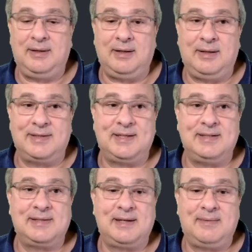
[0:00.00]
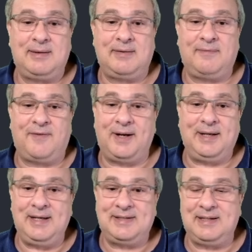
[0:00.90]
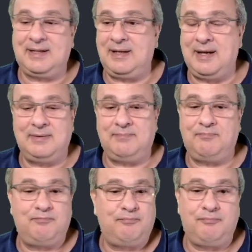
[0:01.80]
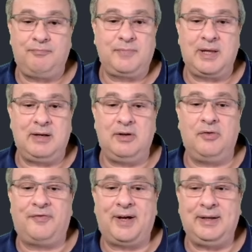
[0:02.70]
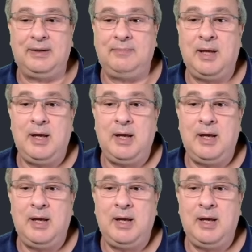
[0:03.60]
and that says find ASIC, and it'll find it.